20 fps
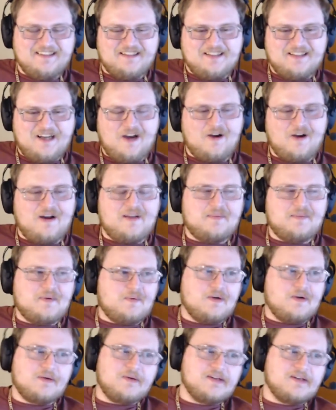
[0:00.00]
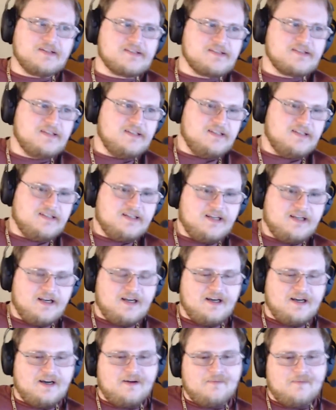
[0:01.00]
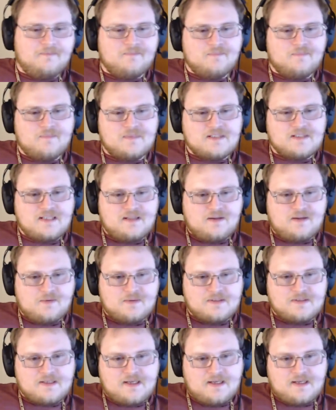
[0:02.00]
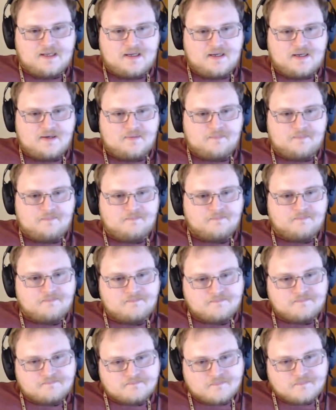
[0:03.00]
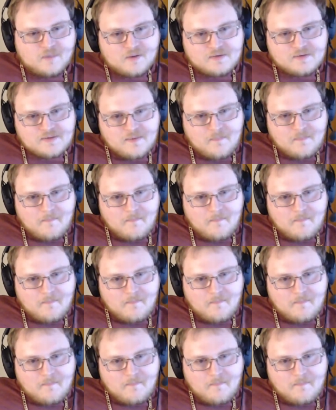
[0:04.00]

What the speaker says: Oh, I remember what it was. You said there was a what was it?